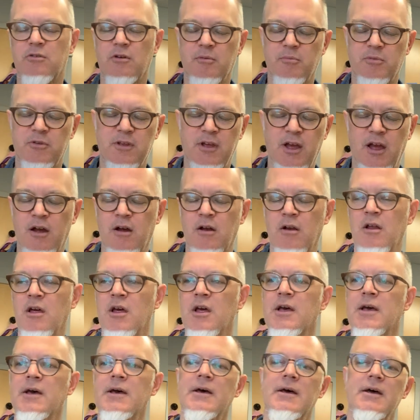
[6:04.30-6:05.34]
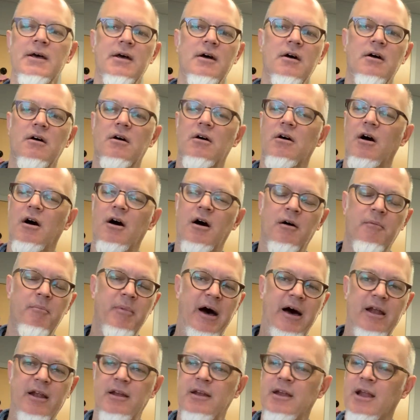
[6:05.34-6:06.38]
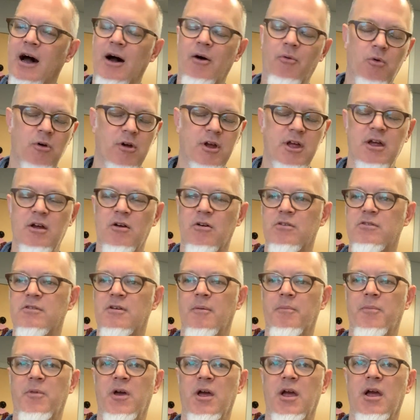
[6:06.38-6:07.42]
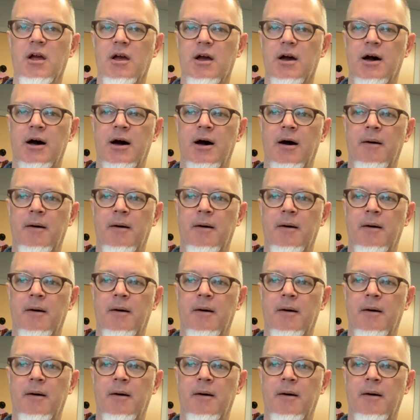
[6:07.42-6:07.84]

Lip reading: or I'm scared about it not working or something,